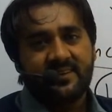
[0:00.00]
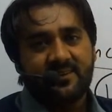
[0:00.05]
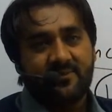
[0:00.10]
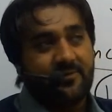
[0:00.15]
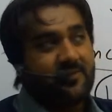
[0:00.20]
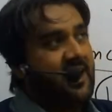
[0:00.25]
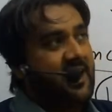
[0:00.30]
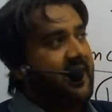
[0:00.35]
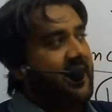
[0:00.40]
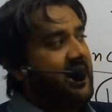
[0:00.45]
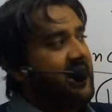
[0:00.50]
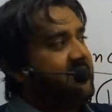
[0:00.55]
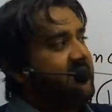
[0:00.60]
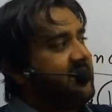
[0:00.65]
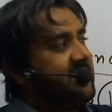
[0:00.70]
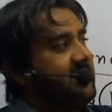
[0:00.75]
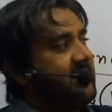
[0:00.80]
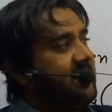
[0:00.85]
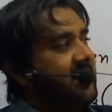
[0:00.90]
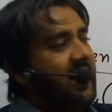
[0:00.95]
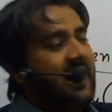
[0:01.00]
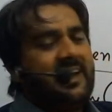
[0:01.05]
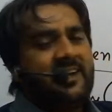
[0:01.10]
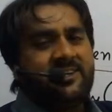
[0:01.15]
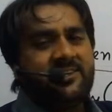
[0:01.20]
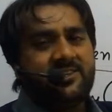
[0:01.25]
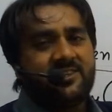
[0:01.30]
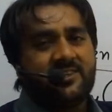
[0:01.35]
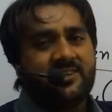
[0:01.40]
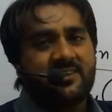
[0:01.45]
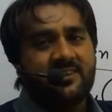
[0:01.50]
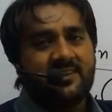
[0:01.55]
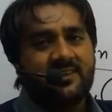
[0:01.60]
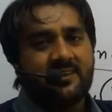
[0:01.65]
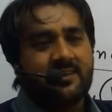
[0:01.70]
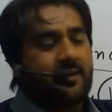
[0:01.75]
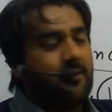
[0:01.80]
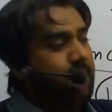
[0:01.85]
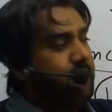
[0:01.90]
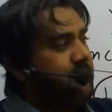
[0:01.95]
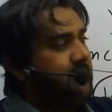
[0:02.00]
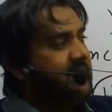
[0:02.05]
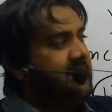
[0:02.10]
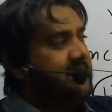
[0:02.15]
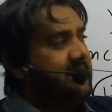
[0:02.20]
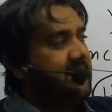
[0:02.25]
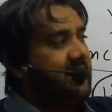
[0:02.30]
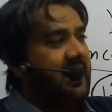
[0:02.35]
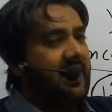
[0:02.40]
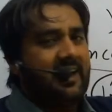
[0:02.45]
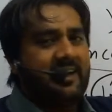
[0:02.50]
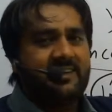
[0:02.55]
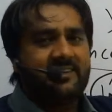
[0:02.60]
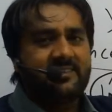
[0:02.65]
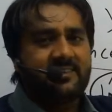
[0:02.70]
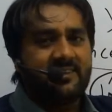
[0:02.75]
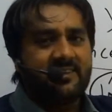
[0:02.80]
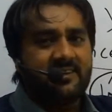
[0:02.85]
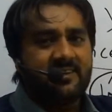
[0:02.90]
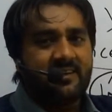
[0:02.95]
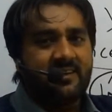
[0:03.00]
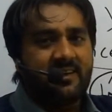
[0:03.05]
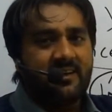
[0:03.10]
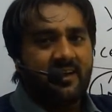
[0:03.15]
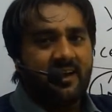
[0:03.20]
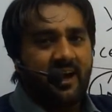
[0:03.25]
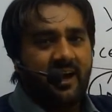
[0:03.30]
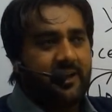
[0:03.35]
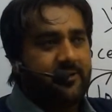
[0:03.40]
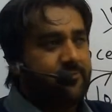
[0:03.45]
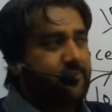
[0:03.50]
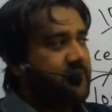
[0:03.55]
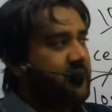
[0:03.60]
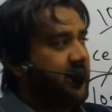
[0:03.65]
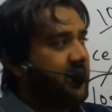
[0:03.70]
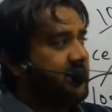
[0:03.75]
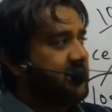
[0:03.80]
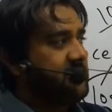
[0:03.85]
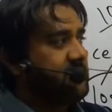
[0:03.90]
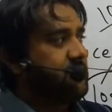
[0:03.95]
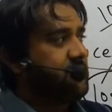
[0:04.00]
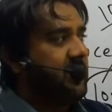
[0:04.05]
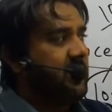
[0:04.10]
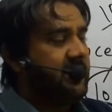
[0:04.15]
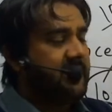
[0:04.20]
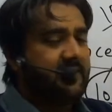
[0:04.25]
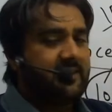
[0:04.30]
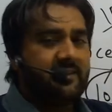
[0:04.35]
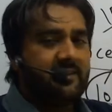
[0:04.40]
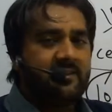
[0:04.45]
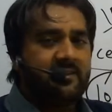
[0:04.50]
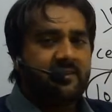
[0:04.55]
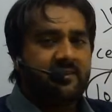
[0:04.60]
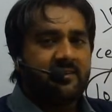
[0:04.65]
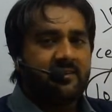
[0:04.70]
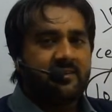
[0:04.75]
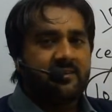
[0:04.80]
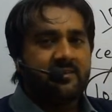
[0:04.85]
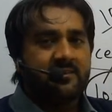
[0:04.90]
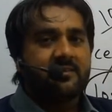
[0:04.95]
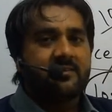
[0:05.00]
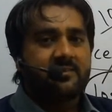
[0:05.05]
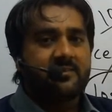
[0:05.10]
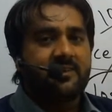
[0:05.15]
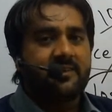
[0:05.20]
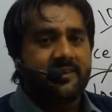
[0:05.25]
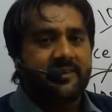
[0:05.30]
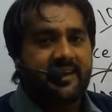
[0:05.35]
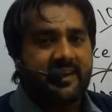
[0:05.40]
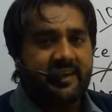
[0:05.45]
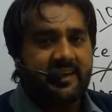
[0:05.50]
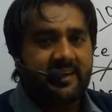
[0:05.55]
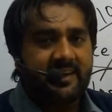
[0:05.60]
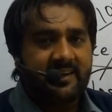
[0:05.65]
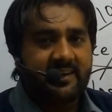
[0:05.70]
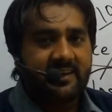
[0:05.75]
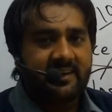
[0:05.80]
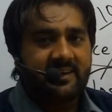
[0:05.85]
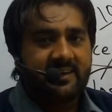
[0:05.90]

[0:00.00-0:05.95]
We are having light, complete light, and we are enjoying the day.